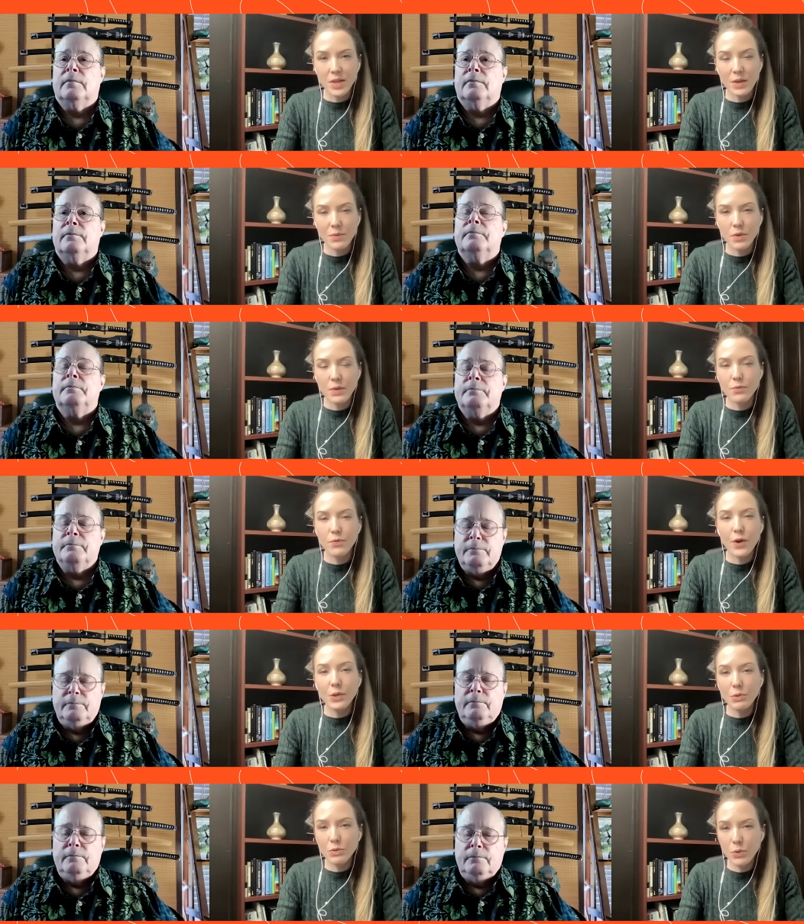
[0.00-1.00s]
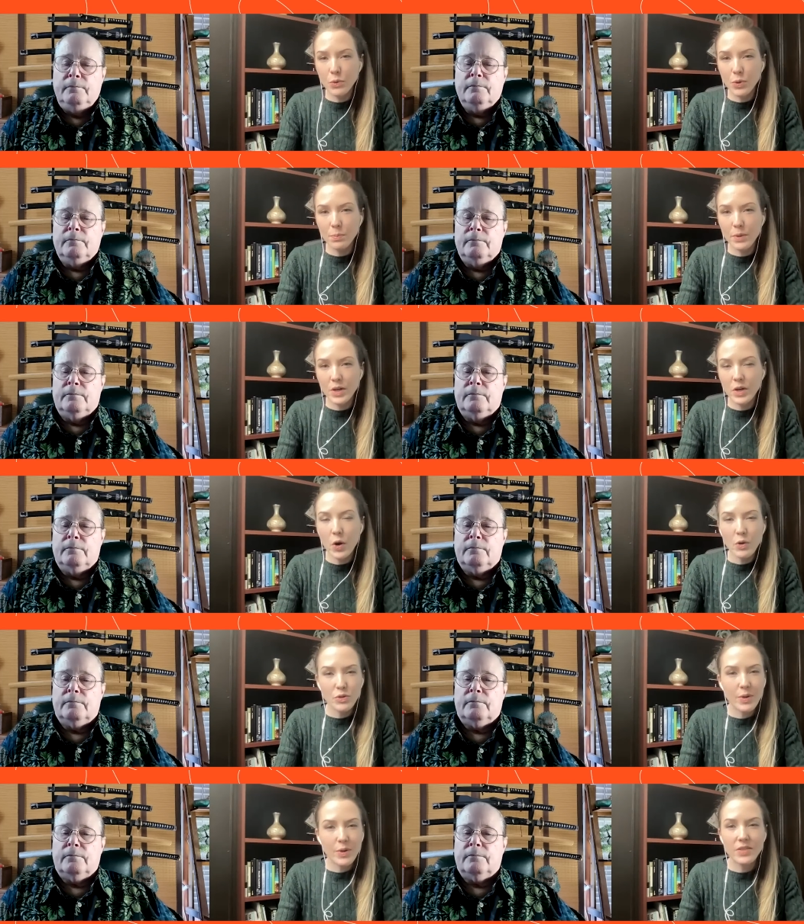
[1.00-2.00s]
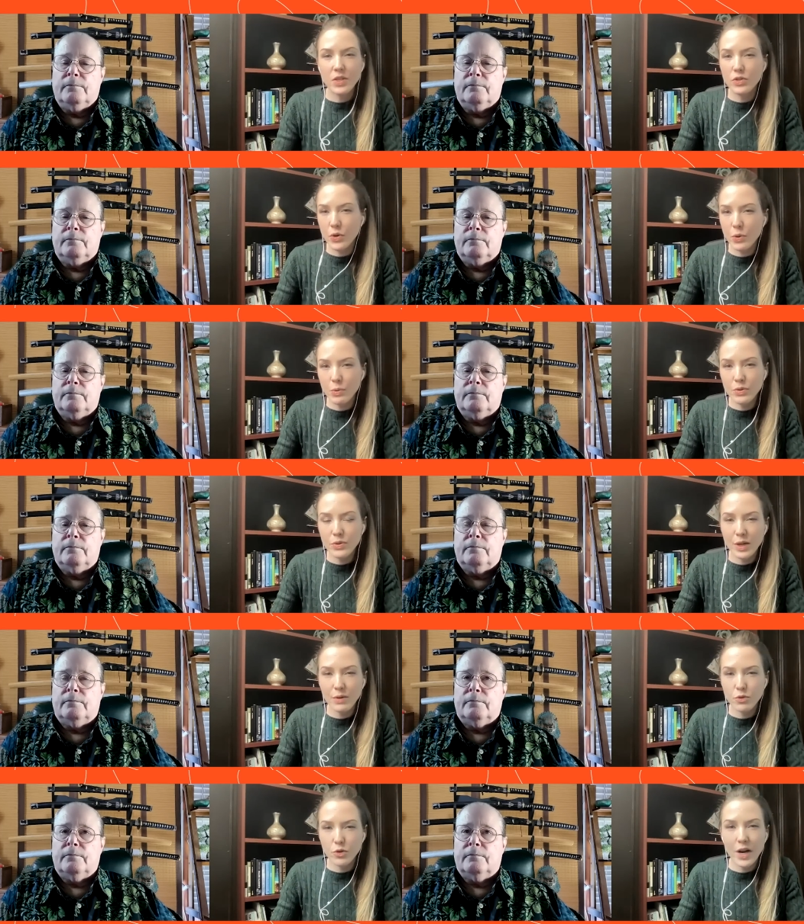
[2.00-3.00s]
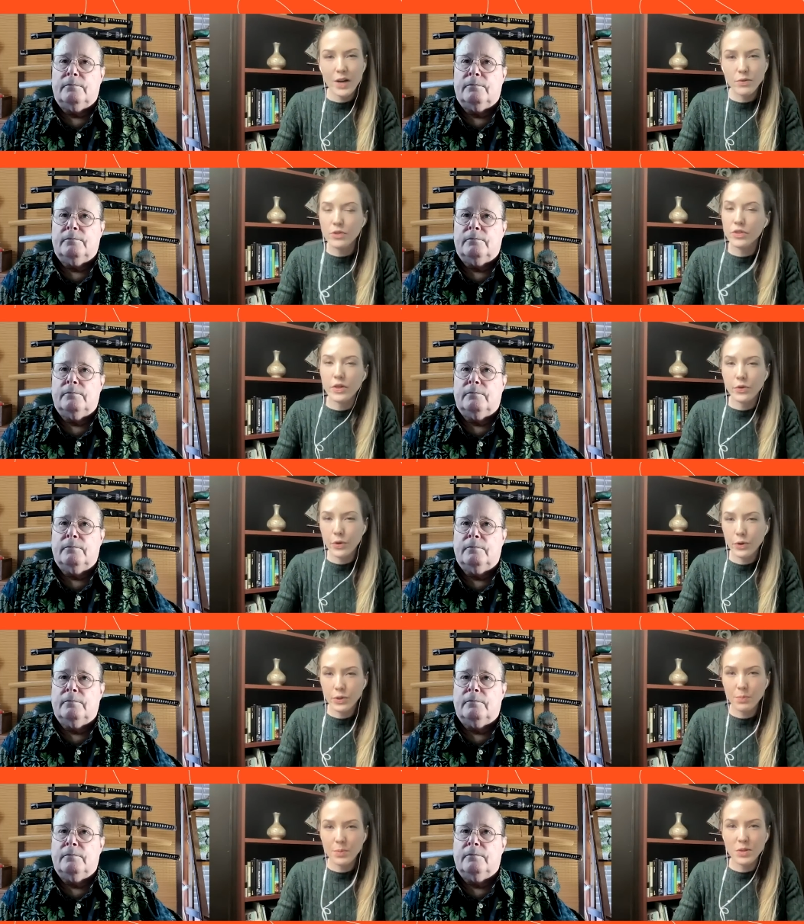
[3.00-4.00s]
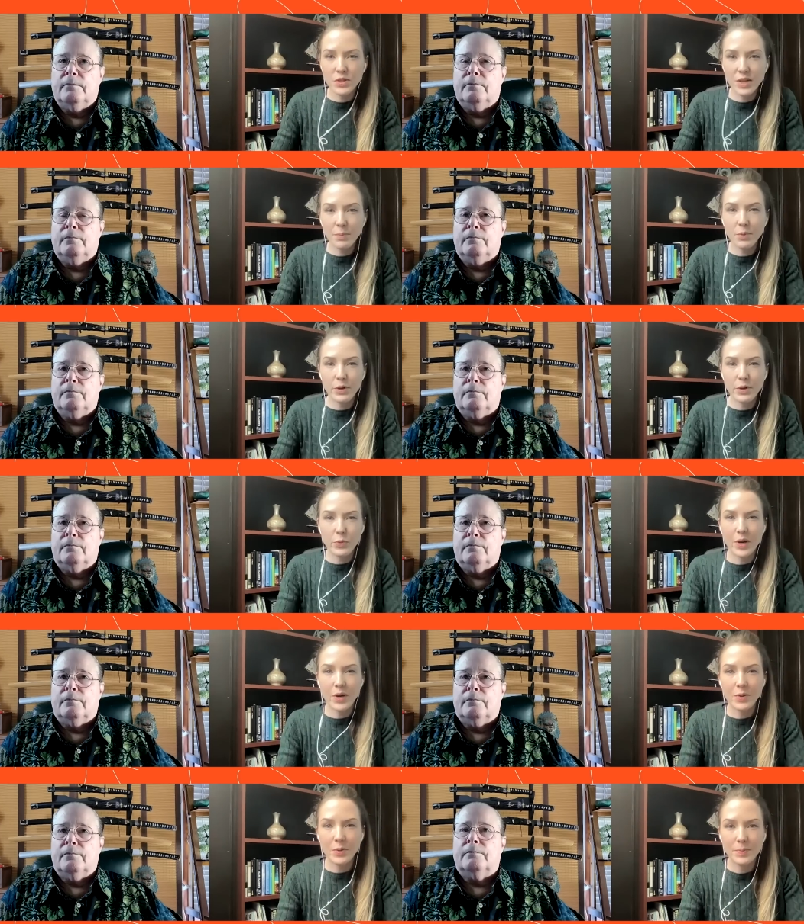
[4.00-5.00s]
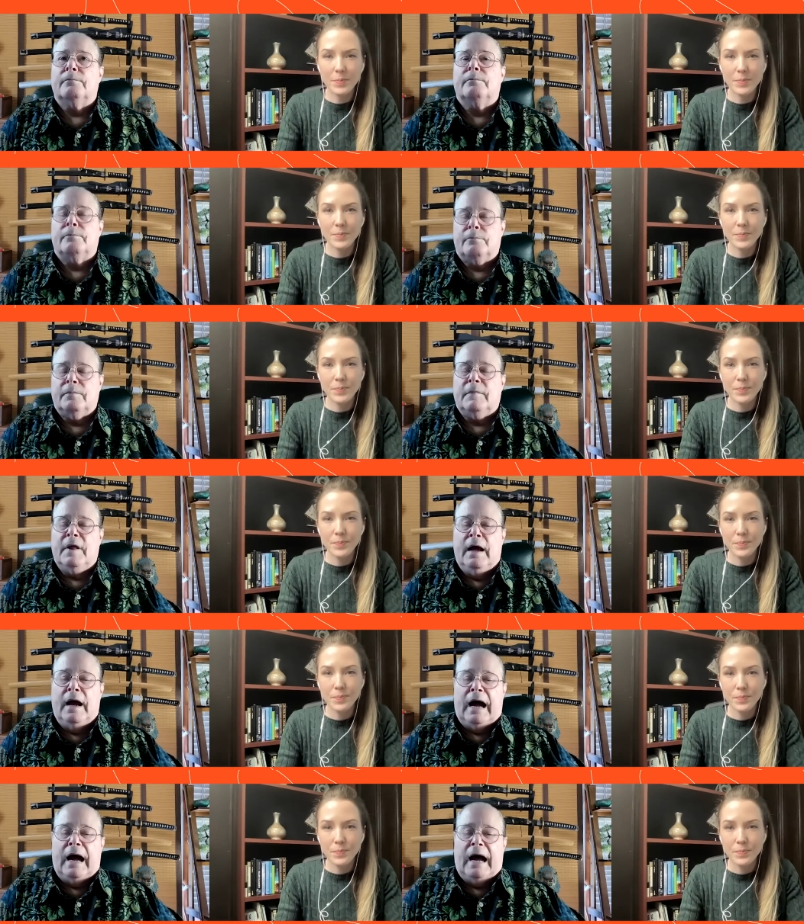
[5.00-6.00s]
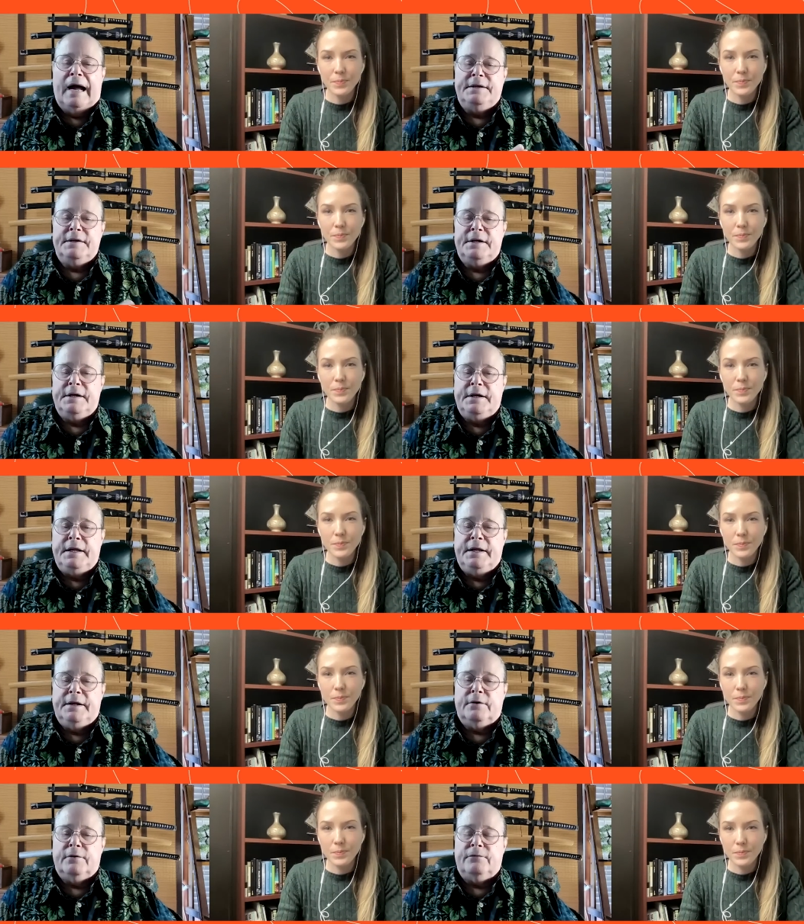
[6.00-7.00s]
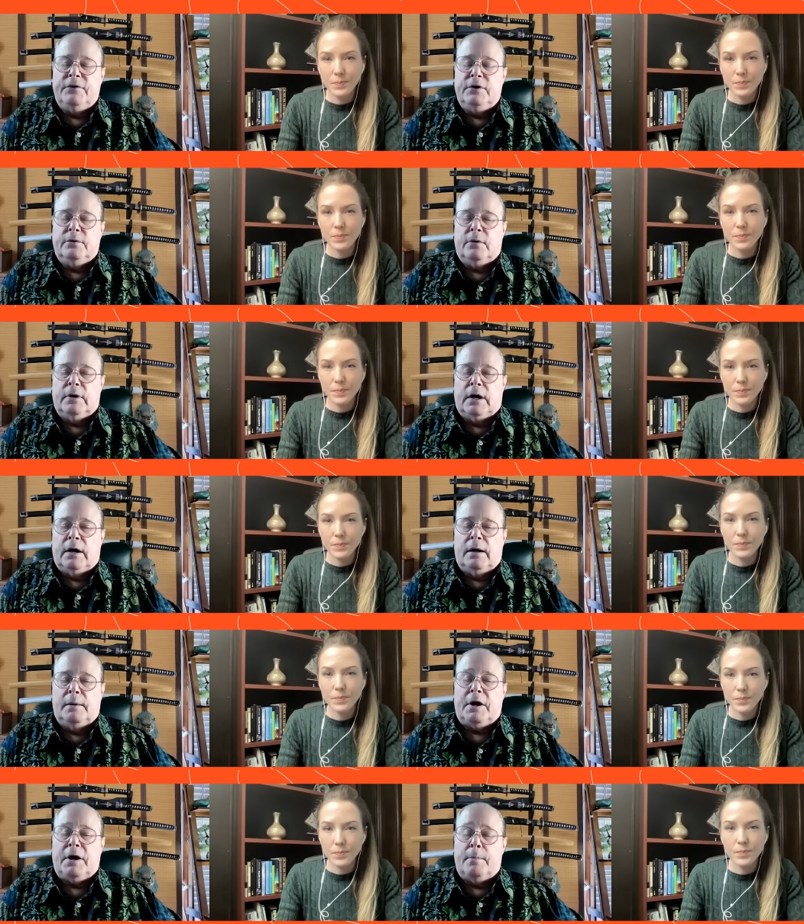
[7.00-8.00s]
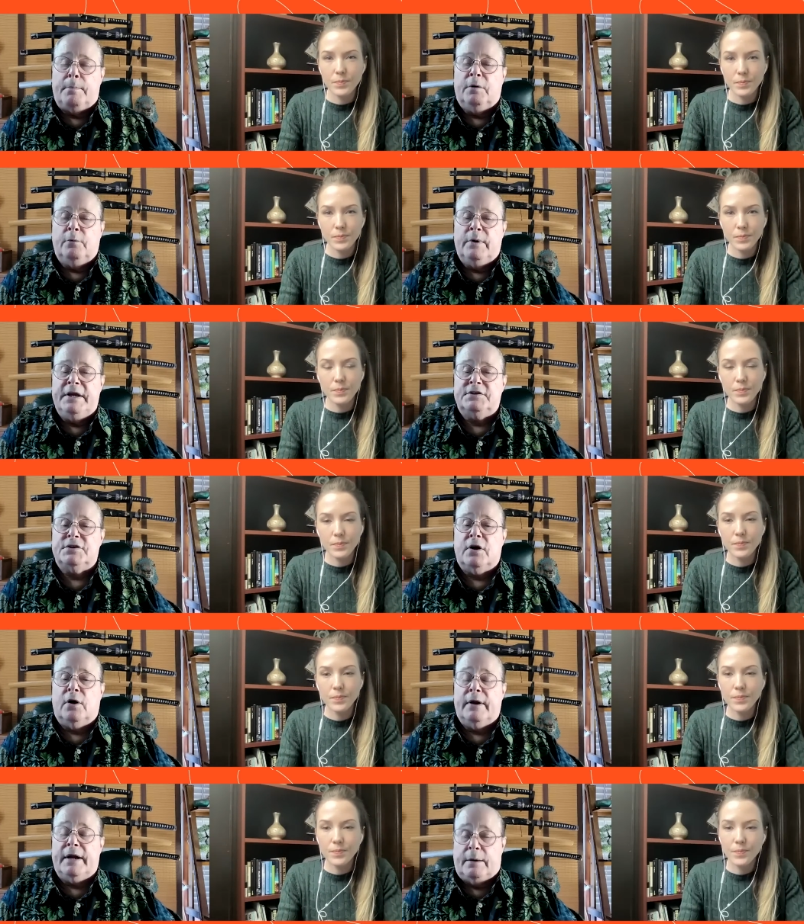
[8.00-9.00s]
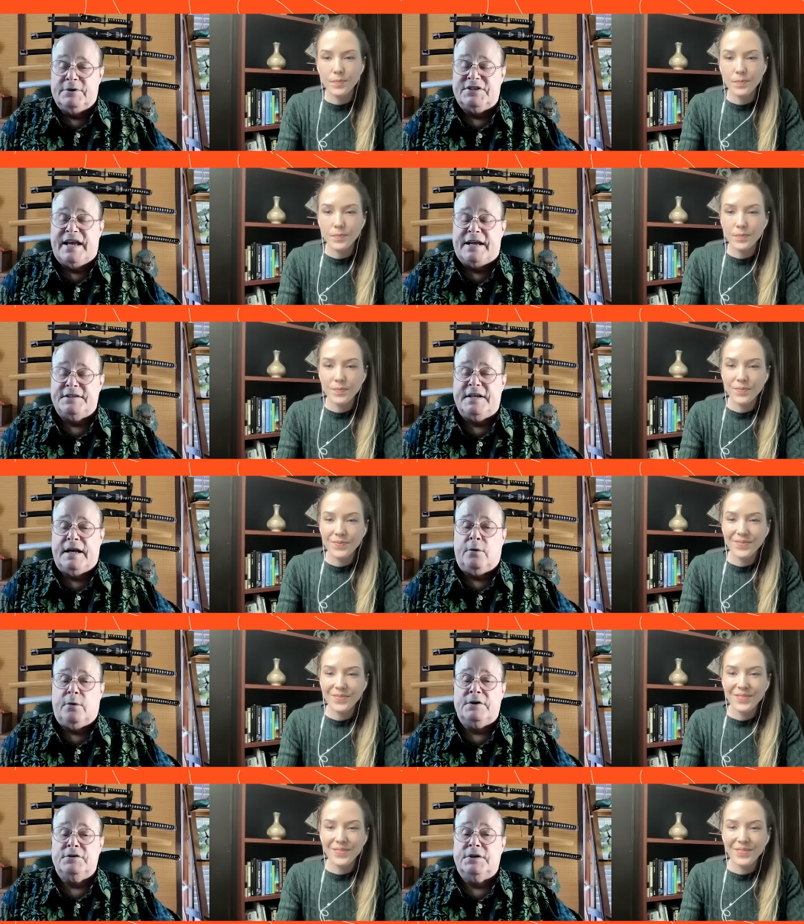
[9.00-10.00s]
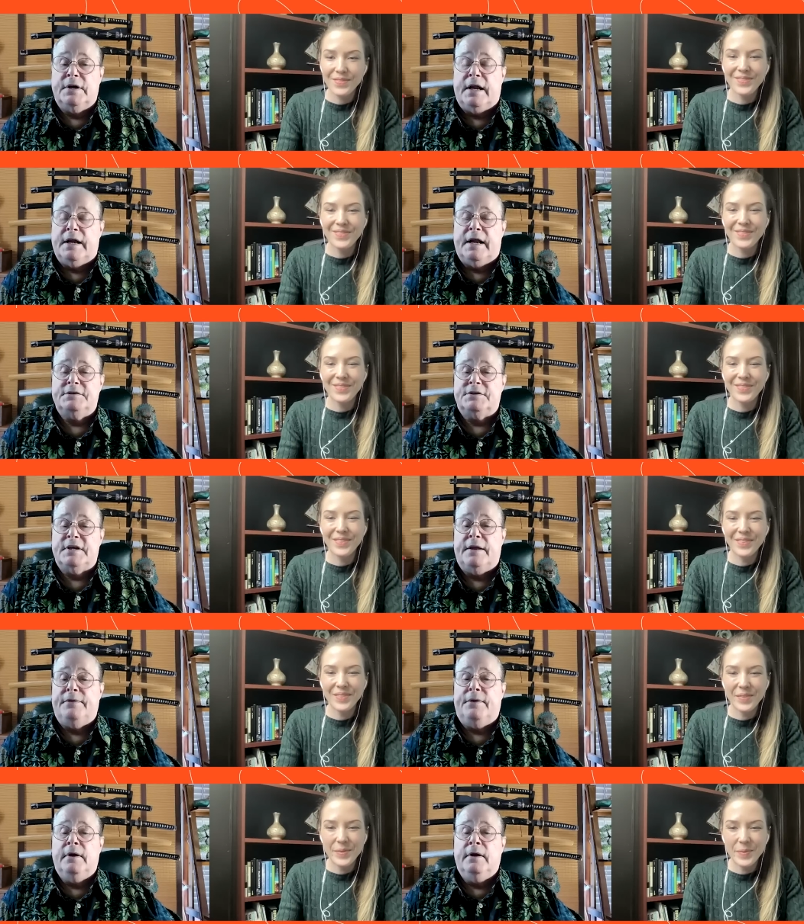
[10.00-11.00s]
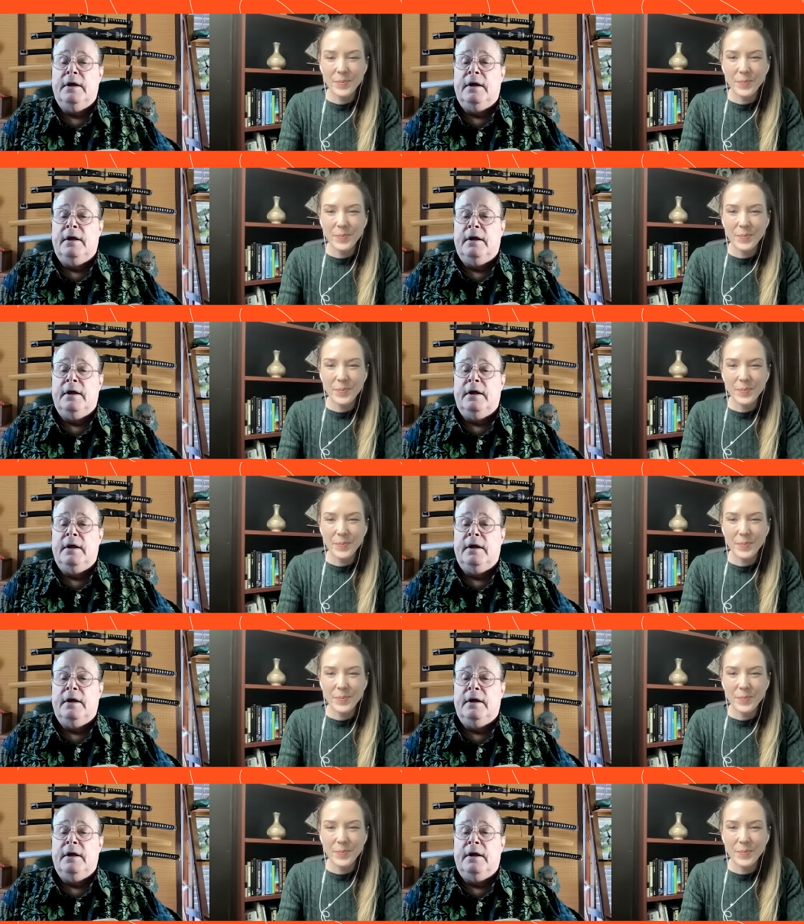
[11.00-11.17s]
Speaker 1: it it follows gold, but it also has its own set of drivers that are a little bit separate as well.
Speaker 2: I did an interview uh, a couple of weeks ago and I was asked that question and I said